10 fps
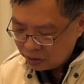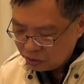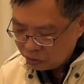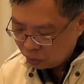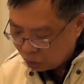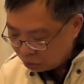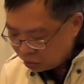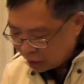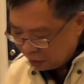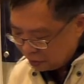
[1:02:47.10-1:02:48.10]
don't
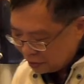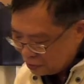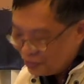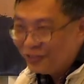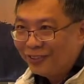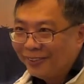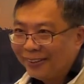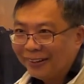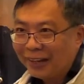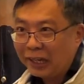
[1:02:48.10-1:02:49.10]
take this
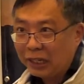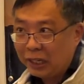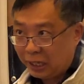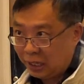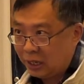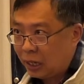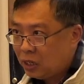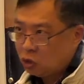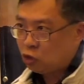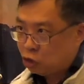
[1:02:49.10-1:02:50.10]
lightly,
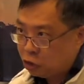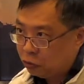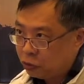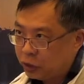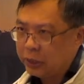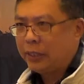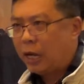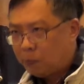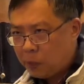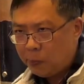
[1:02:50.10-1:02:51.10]
right? Your children,
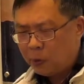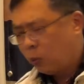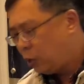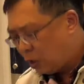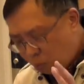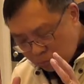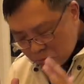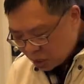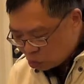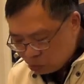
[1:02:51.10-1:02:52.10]
young people, we
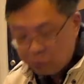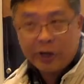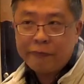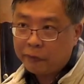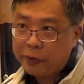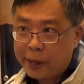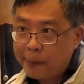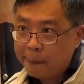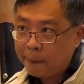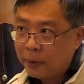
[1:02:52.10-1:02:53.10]
must pray for
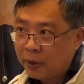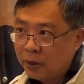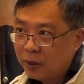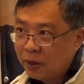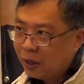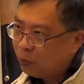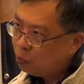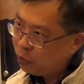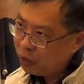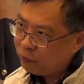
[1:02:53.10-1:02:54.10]
them
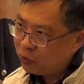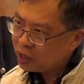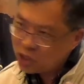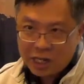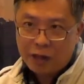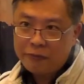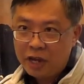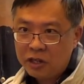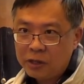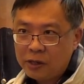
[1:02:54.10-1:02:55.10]
and pray for their
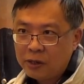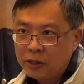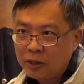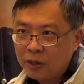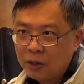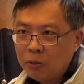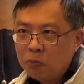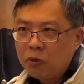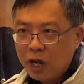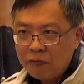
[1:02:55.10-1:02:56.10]
salvation,
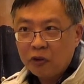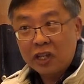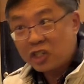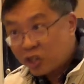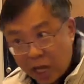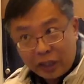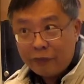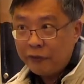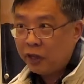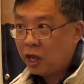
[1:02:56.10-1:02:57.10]
pray for their
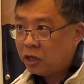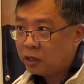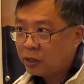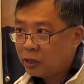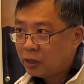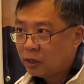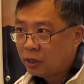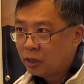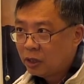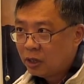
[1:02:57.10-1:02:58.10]
sanctification,
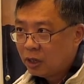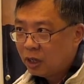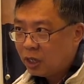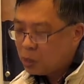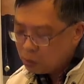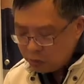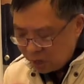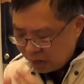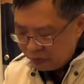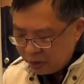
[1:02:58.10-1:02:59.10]
and they will
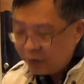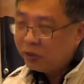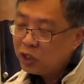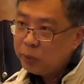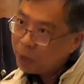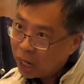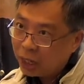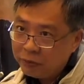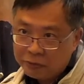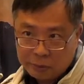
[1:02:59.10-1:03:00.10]
never, never
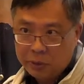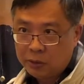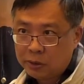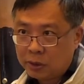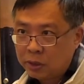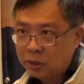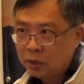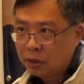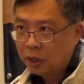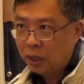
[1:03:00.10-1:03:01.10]
depart from the Lord.
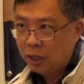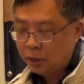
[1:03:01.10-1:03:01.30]
Okay.